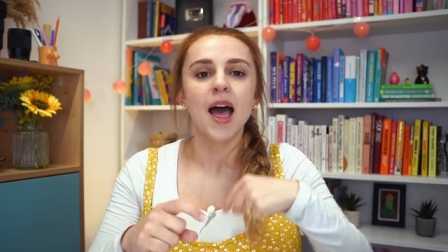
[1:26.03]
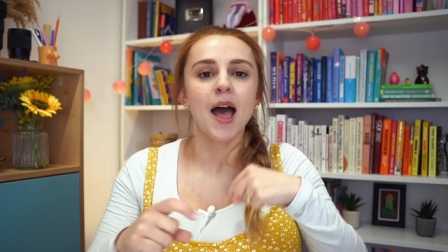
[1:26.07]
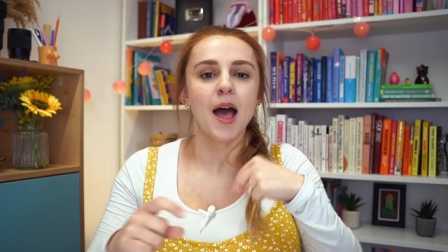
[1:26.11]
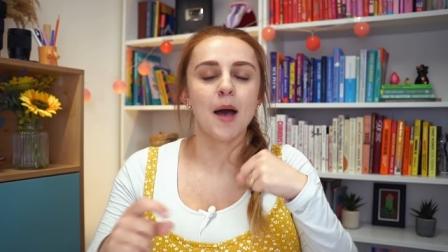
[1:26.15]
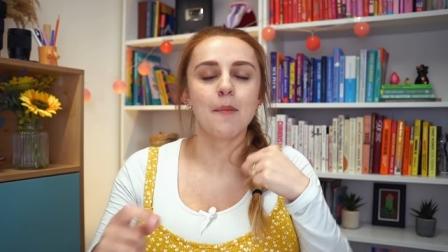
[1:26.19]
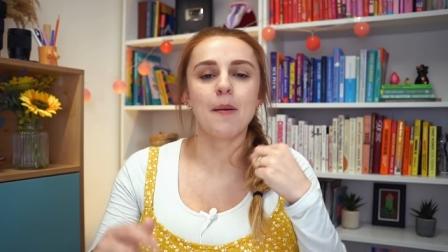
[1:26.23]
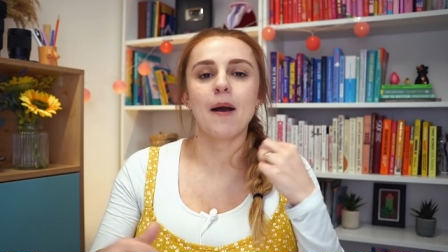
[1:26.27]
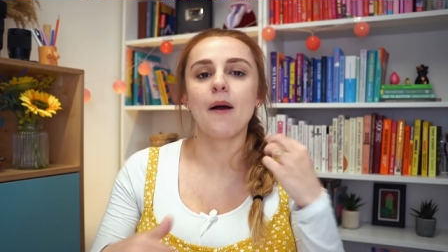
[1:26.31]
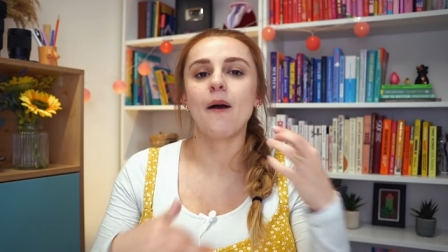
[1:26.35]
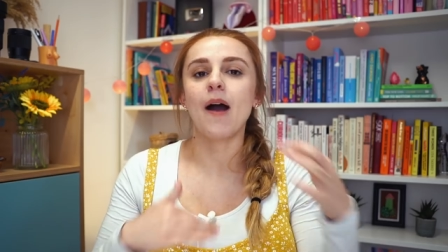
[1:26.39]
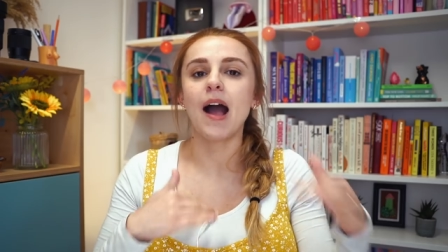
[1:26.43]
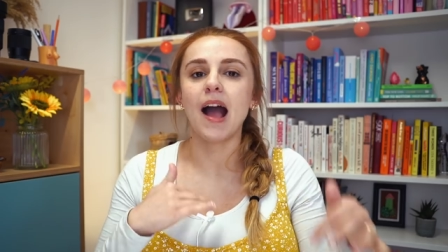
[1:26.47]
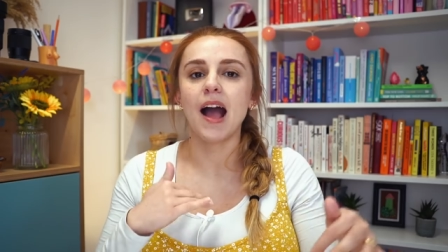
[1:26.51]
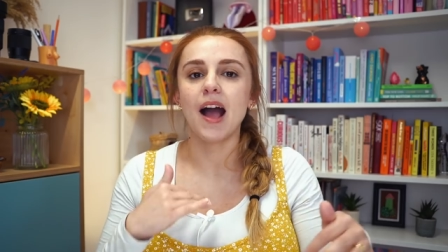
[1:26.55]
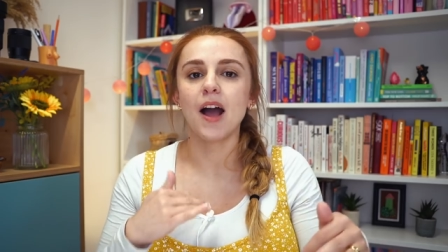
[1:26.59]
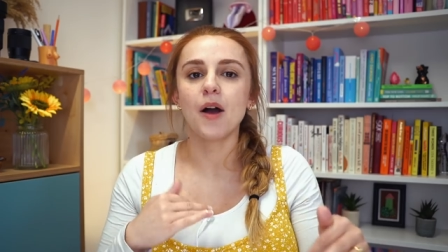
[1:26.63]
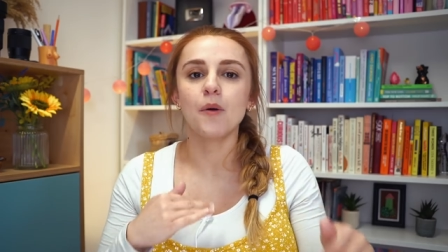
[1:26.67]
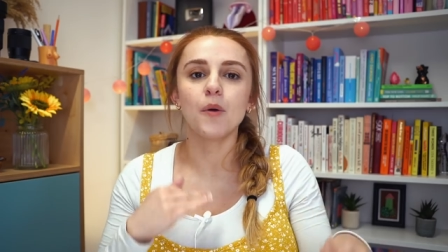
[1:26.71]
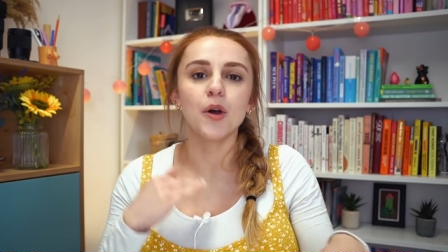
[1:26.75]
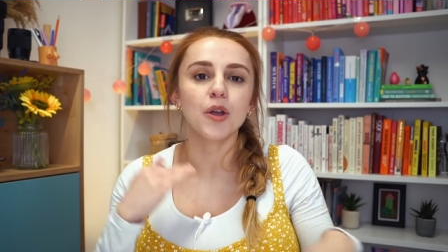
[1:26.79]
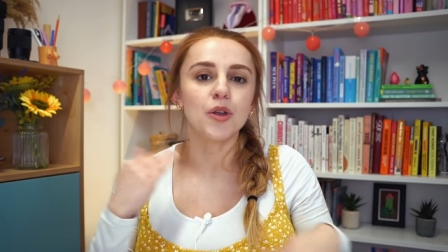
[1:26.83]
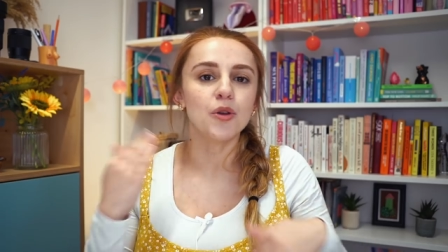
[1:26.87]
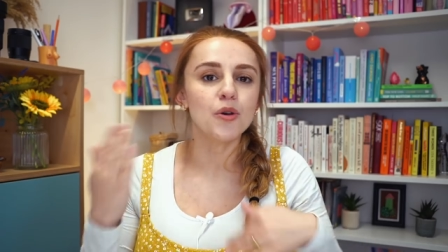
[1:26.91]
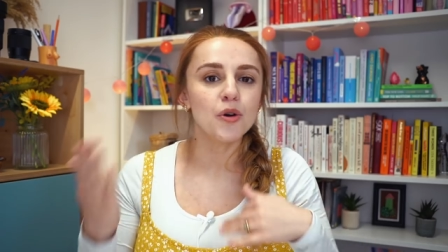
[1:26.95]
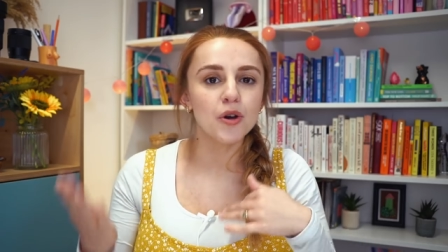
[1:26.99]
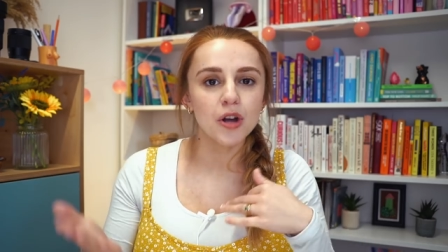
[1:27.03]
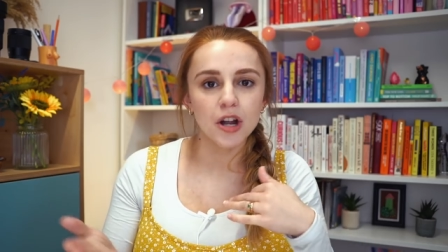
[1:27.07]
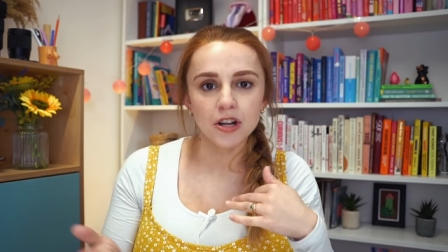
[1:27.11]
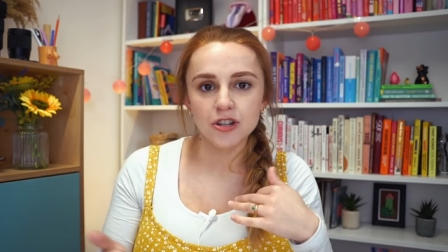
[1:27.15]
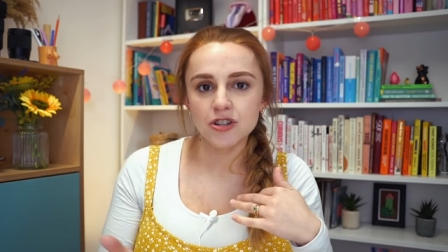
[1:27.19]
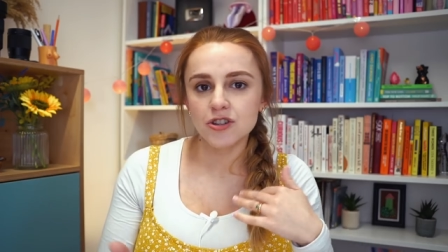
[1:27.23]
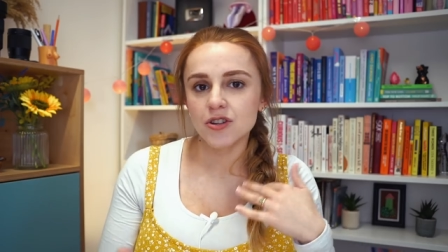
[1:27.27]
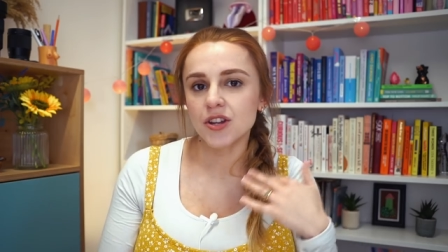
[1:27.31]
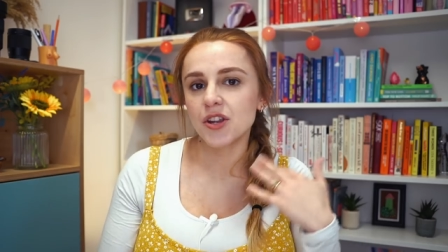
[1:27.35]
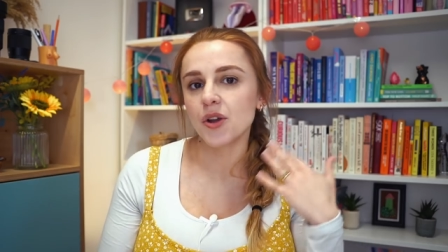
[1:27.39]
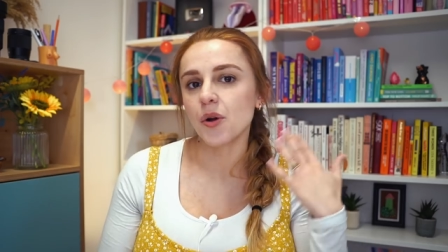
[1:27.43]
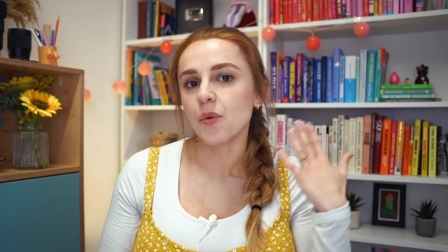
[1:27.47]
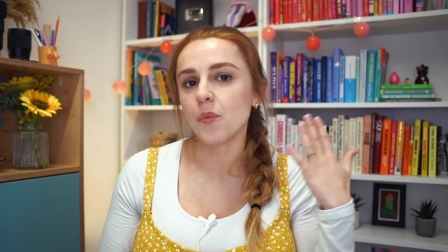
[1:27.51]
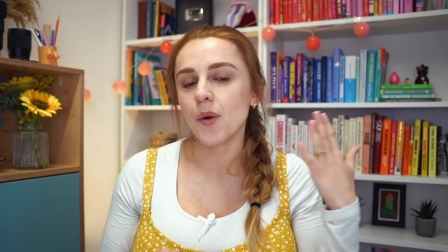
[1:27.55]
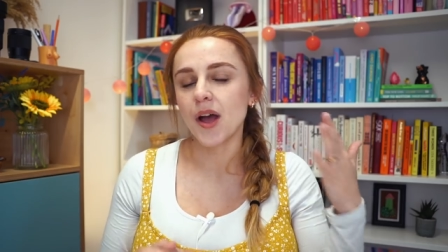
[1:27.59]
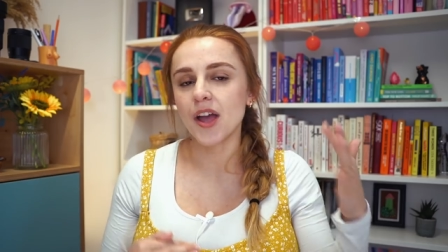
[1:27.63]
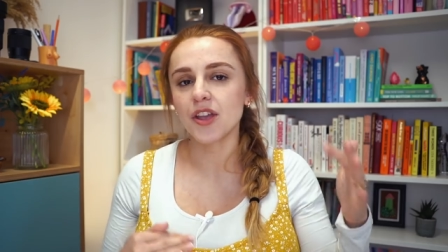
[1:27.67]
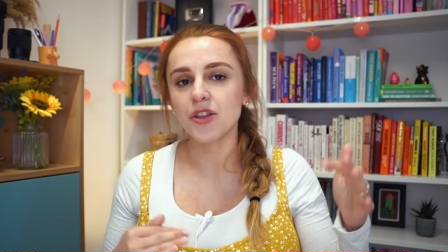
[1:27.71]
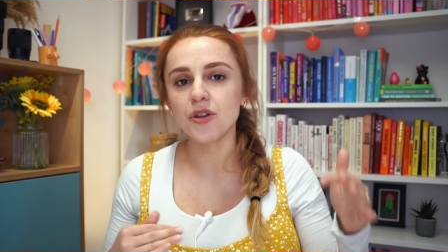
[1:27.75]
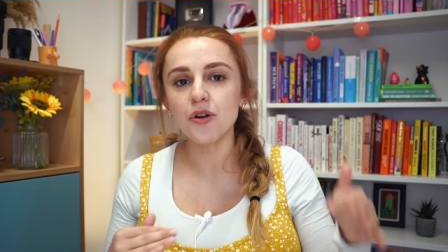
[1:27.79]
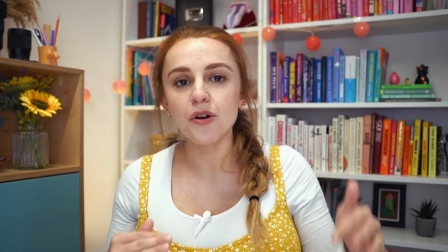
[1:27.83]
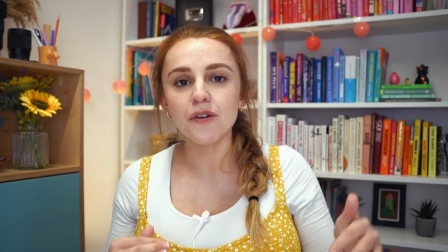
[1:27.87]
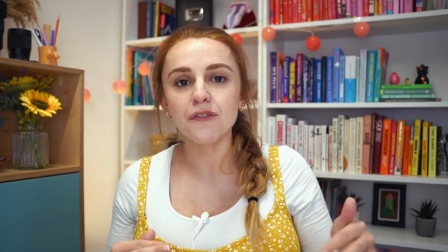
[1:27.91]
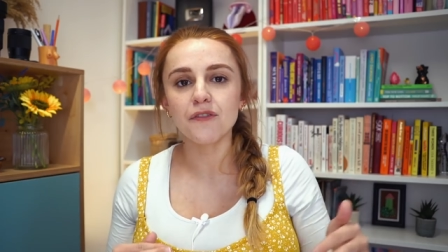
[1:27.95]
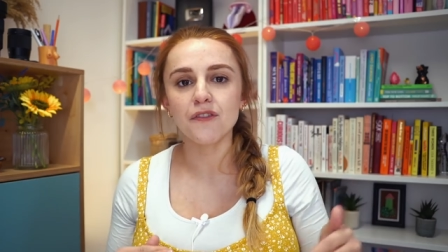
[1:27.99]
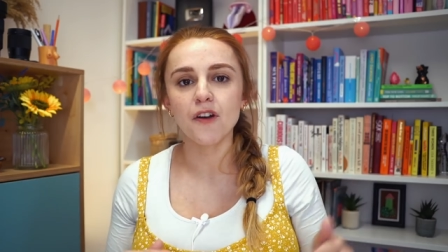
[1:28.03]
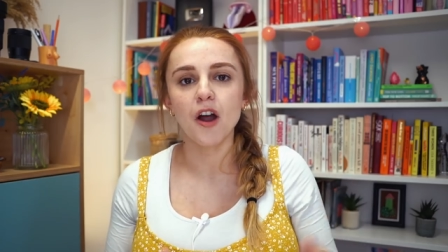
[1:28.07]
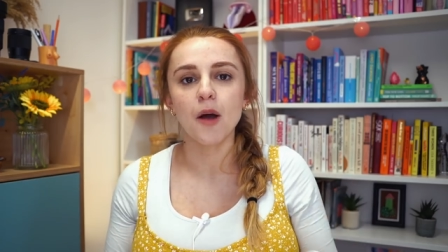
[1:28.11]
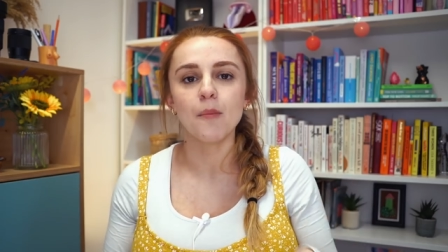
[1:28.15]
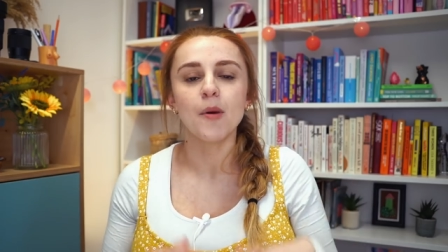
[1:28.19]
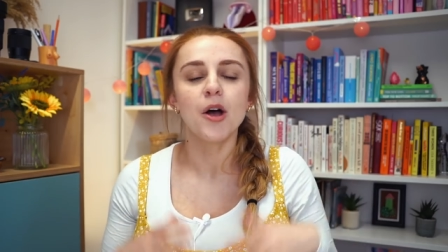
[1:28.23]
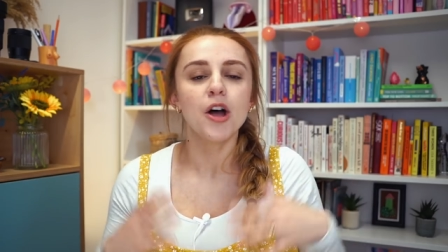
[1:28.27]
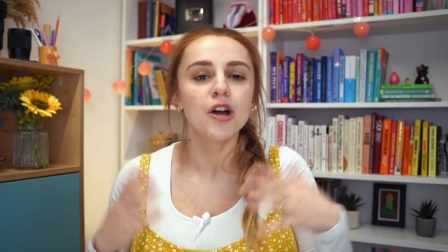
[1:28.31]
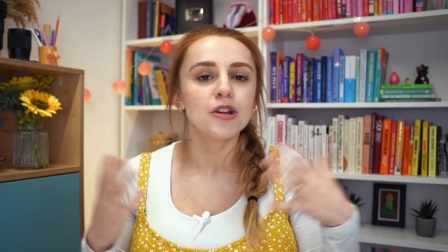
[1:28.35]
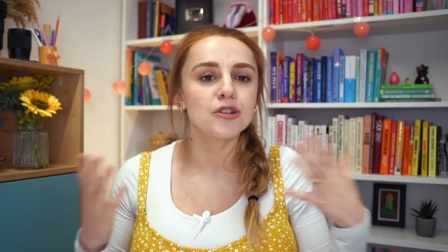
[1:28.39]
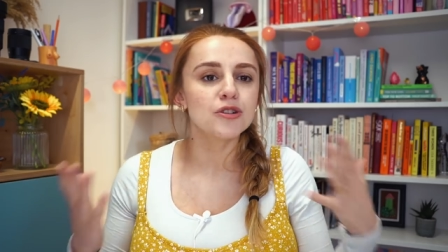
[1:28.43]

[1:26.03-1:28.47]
about how your country or where you're from